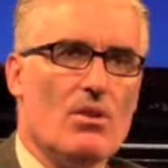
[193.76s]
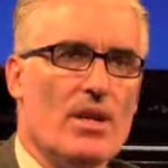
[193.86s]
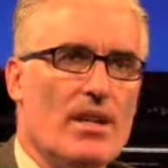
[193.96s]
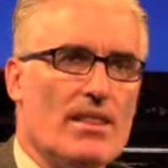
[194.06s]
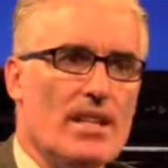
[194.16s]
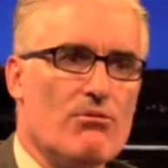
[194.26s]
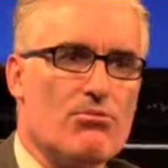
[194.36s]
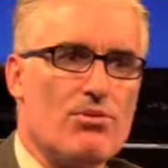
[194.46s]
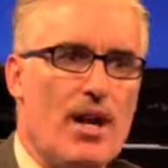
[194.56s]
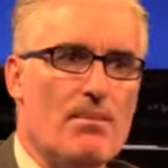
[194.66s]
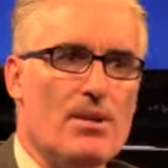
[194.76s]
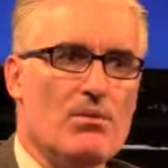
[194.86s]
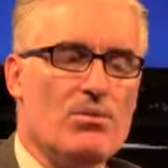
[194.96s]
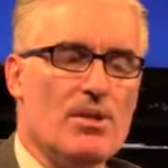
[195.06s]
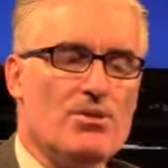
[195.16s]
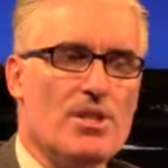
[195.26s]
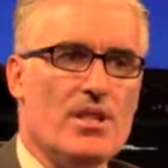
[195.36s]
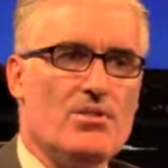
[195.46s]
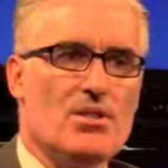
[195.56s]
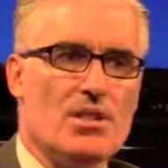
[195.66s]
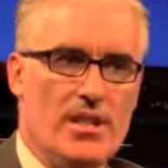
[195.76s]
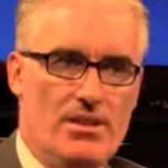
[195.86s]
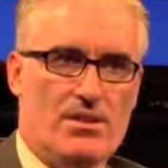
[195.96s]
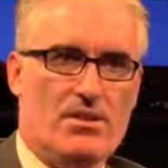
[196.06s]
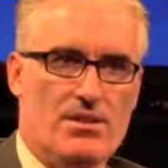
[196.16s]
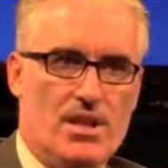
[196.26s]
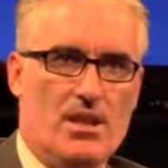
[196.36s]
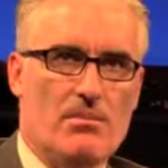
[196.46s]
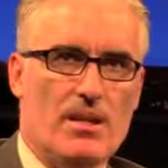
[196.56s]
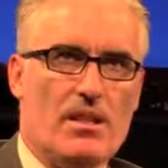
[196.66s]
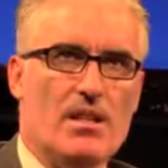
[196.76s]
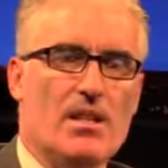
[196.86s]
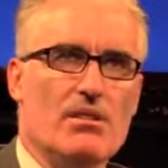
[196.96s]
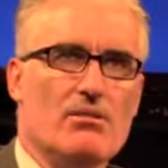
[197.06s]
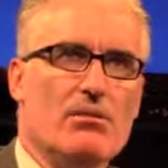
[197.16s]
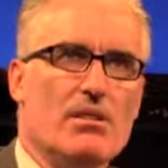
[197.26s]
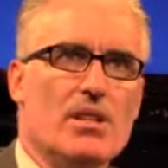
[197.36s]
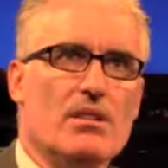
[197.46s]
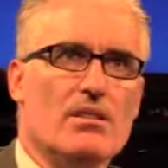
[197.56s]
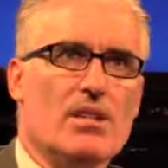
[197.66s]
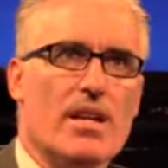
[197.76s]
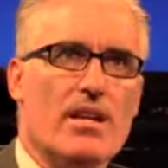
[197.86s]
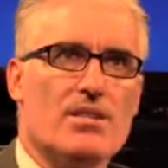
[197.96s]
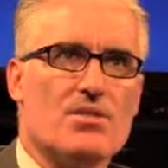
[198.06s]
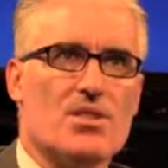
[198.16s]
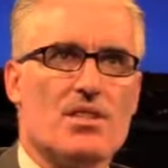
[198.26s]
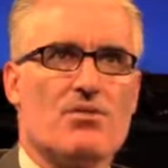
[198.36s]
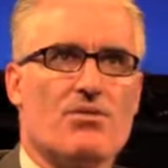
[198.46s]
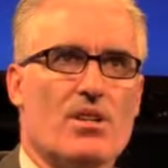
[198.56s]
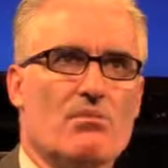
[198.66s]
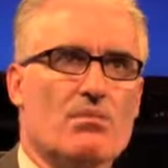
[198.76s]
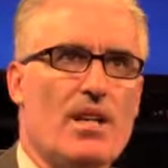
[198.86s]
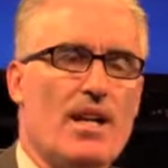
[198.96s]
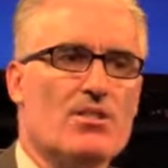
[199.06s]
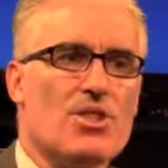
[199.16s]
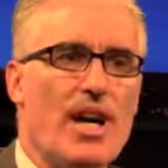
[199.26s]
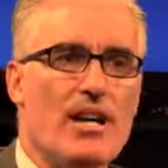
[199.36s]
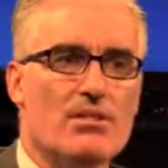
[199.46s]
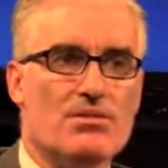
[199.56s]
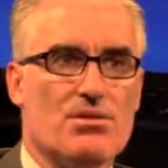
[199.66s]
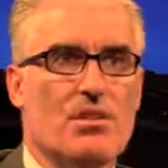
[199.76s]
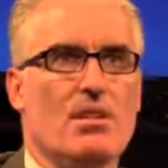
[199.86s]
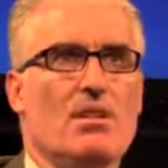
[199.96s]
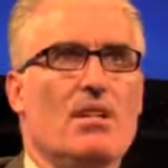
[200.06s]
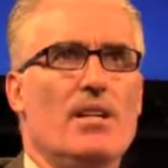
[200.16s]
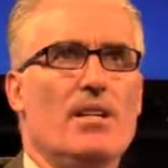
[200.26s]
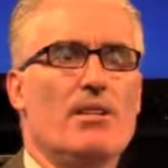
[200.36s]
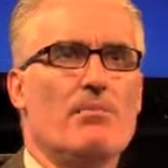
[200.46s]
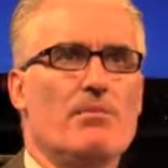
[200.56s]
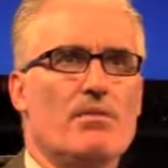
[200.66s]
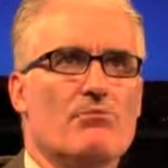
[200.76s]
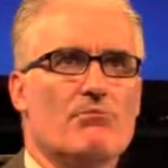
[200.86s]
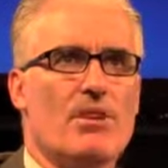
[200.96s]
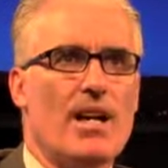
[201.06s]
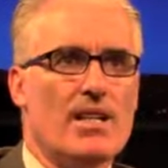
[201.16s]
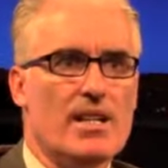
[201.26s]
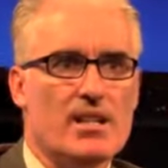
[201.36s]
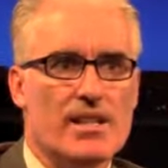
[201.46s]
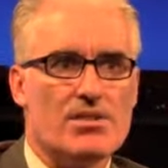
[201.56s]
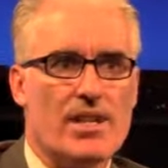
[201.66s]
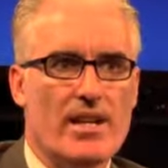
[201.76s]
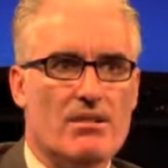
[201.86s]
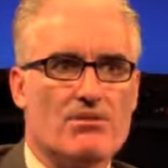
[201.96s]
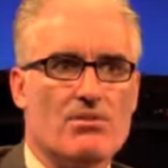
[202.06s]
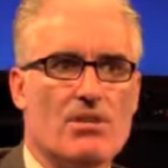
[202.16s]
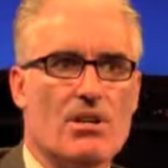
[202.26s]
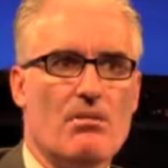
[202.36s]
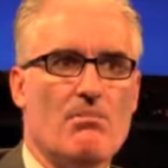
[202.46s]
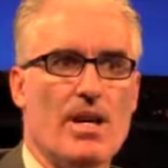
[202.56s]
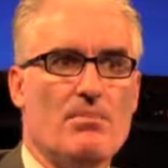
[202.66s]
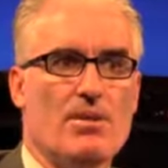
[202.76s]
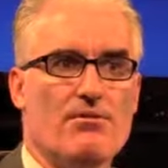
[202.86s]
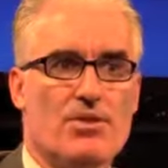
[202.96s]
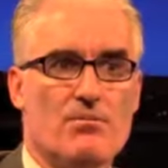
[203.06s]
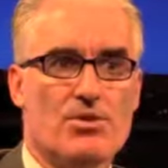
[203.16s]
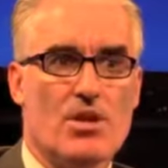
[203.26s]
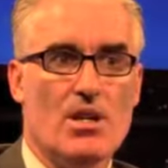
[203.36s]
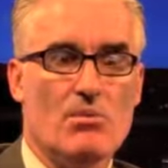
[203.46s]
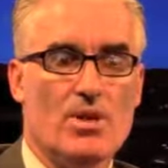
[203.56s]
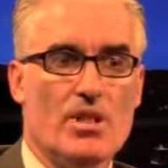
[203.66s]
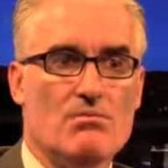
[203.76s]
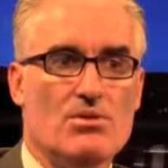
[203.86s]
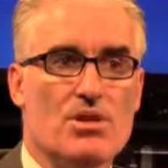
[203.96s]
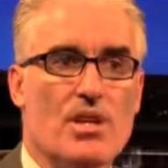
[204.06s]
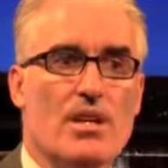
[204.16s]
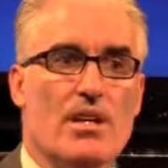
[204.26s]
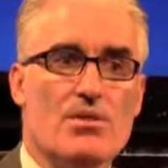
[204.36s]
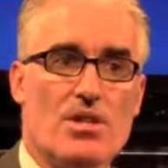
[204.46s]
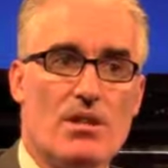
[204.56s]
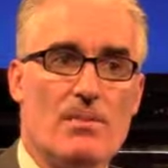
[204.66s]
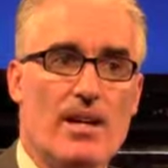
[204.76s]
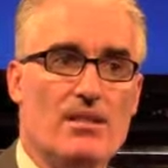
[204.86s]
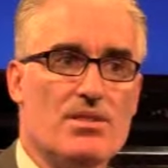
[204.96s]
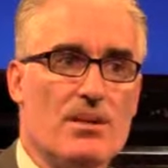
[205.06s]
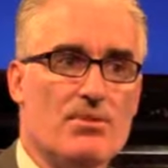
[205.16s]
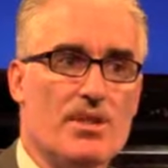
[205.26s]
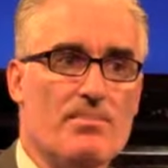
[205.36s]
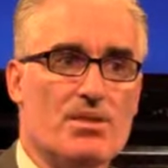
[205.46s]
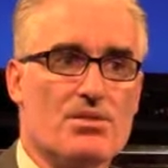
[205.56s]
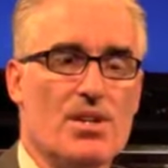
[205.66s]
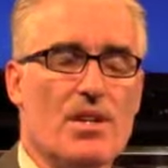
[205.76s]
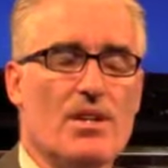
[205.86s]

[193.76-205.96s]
Well, I think Robert is the leader of the team. I think he'll get assists from Cotton Giles, Rodney Klinkscales, maybe from Sean Williams and Jeremiah Samaripas.